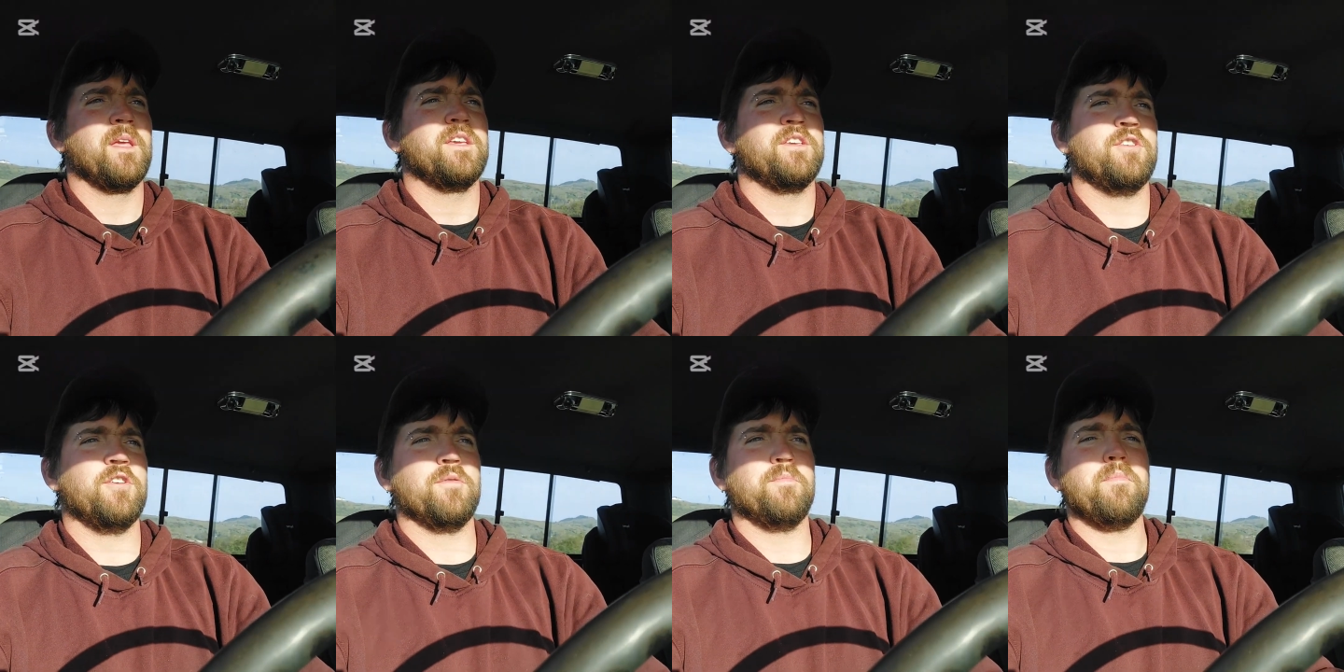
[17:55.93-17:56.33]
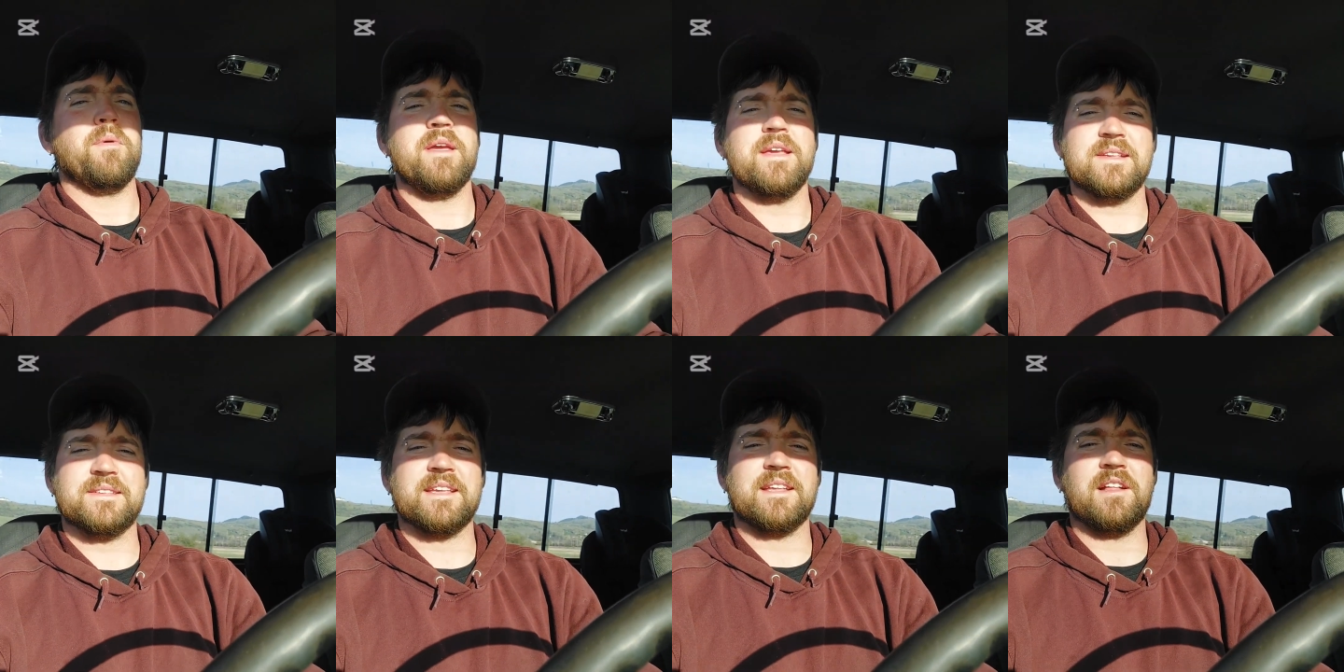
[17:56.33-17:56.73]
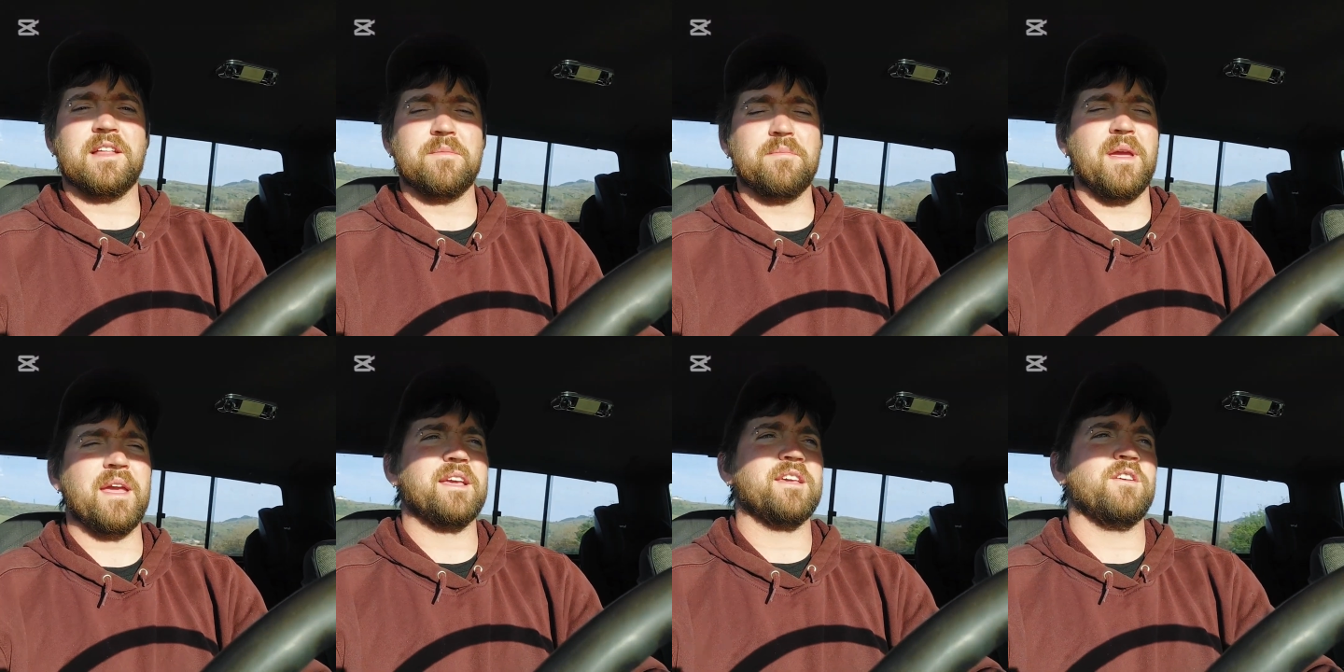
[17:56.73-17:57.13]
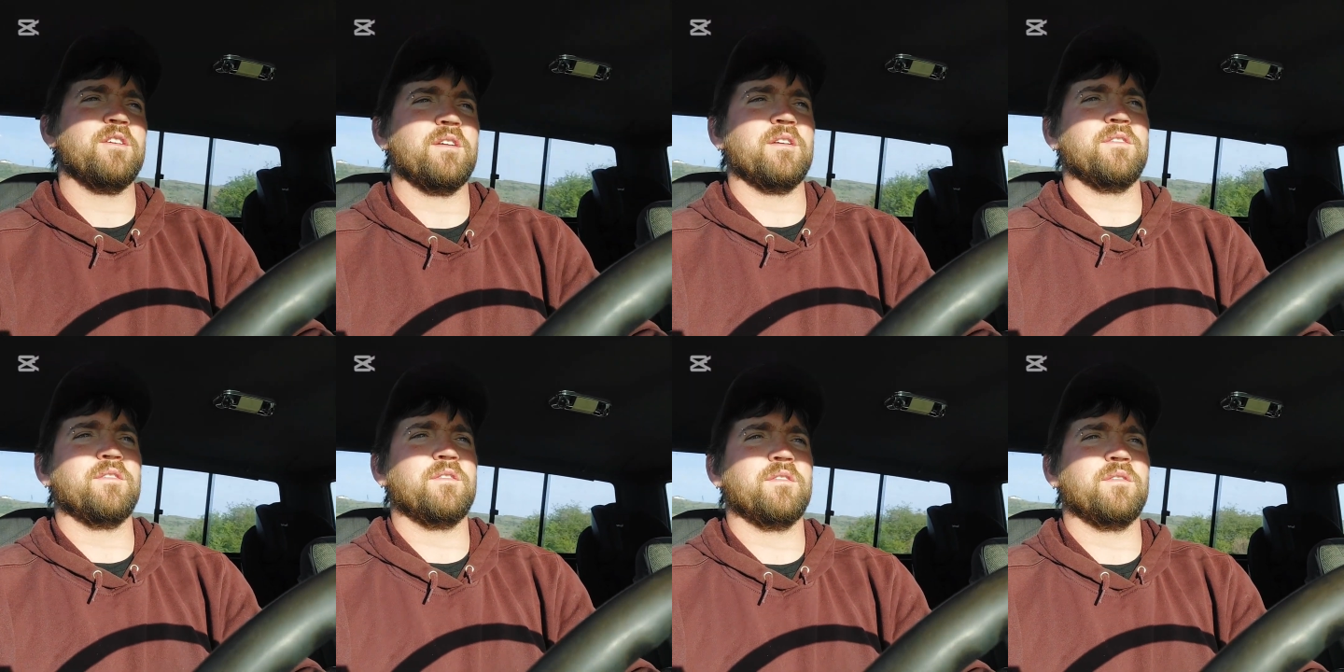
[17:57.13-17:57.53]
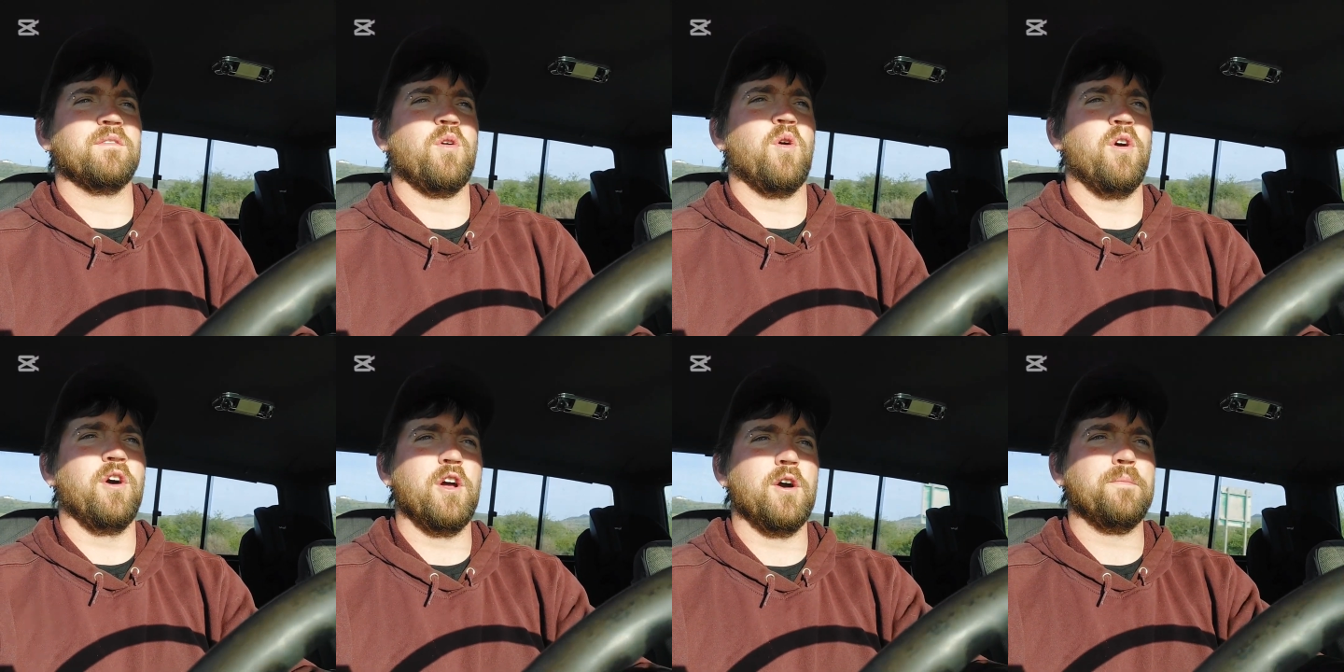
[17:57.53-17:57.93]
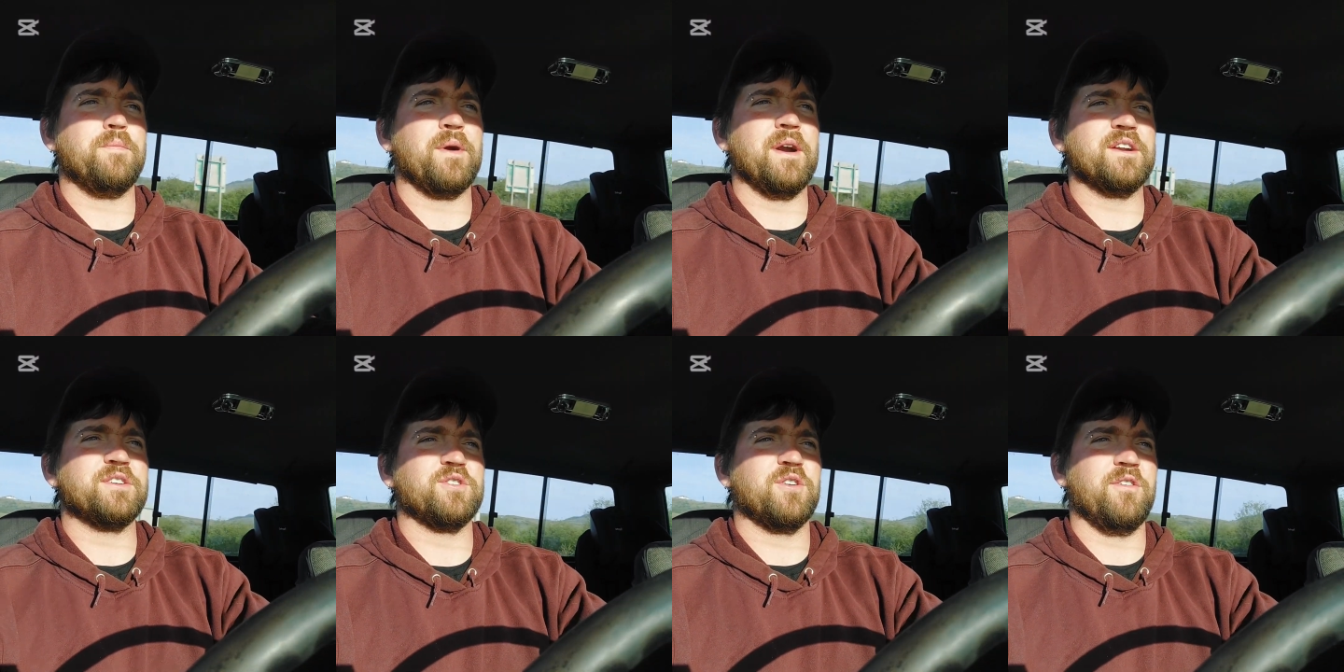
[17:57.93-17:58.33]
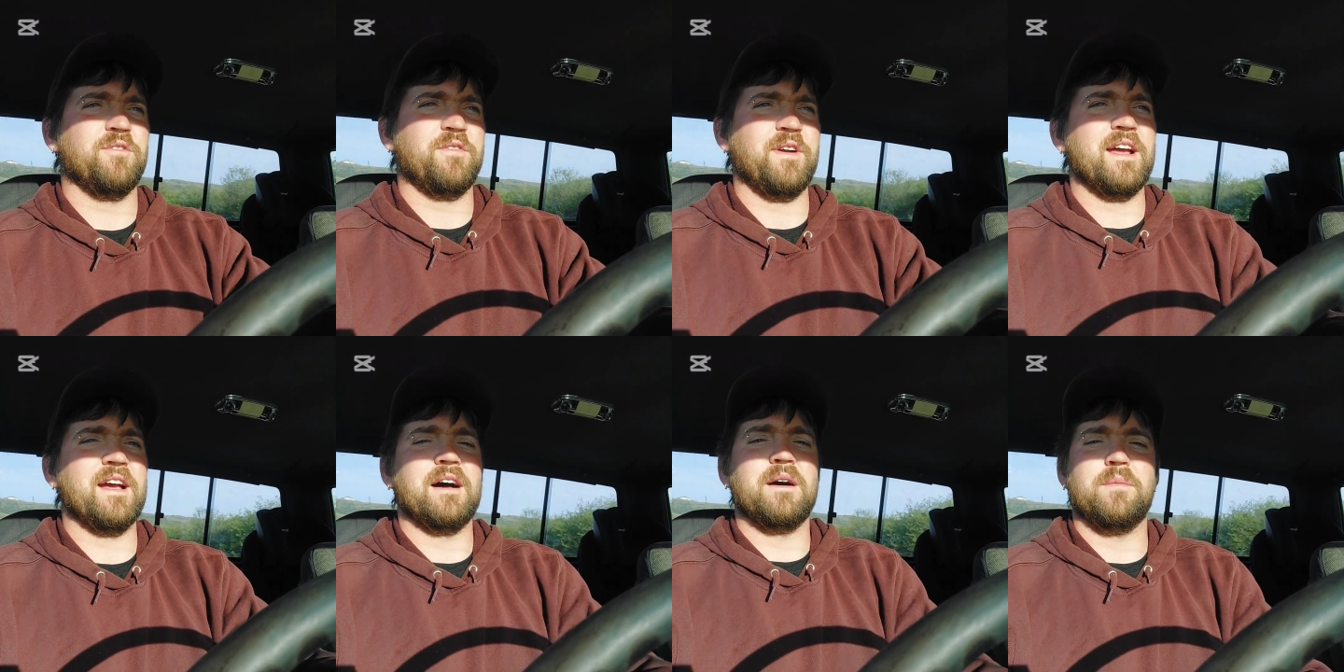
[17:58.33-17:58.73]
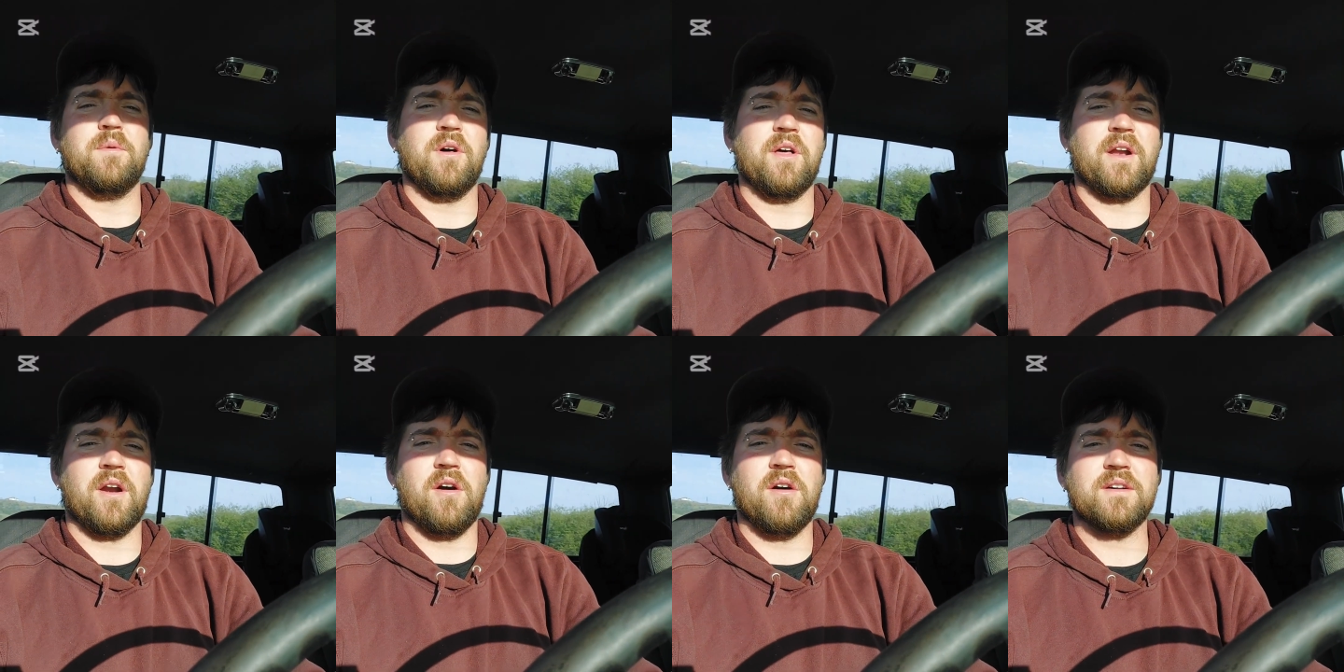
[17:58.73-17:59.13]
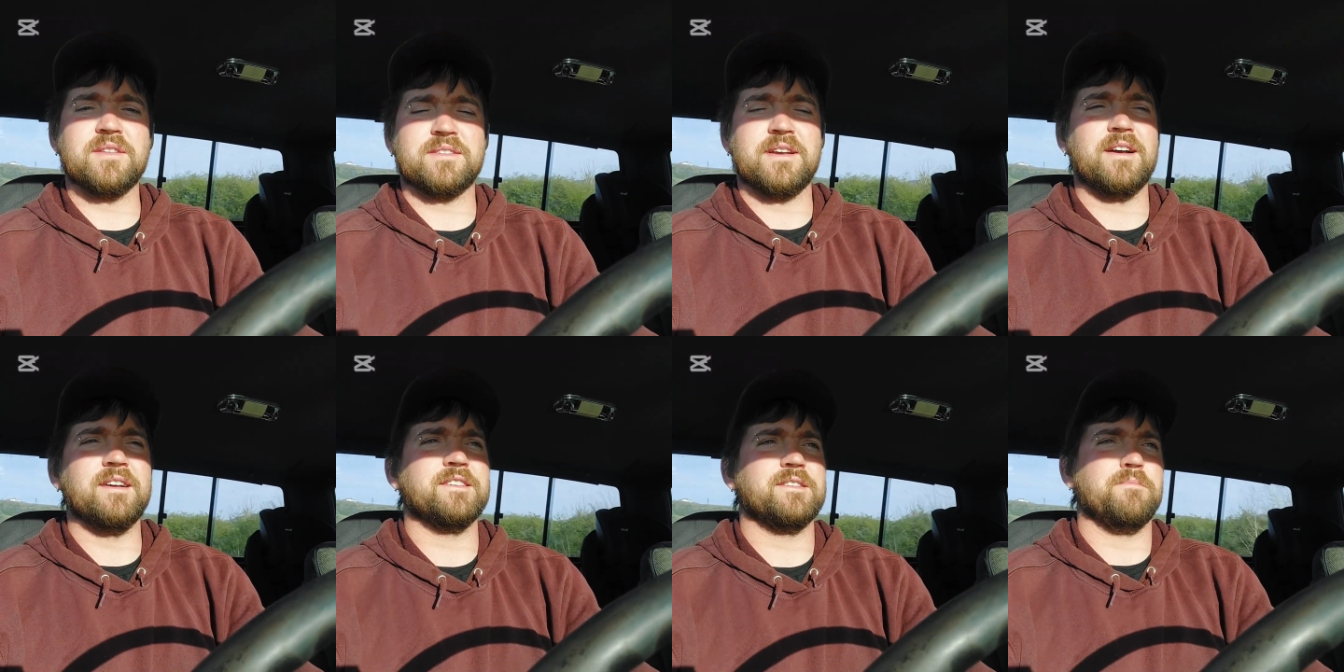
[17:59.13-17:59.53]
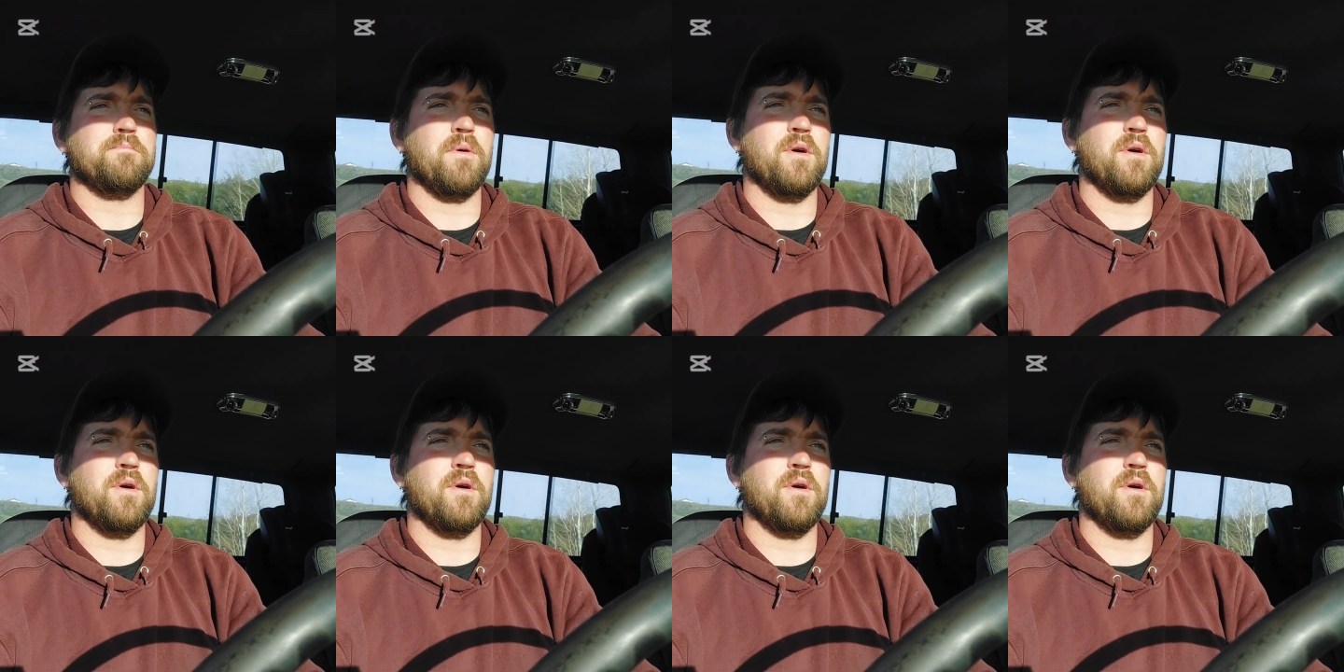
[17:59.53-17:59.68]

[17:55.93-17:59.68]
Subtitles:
you're basically making oil pressure available at all times to both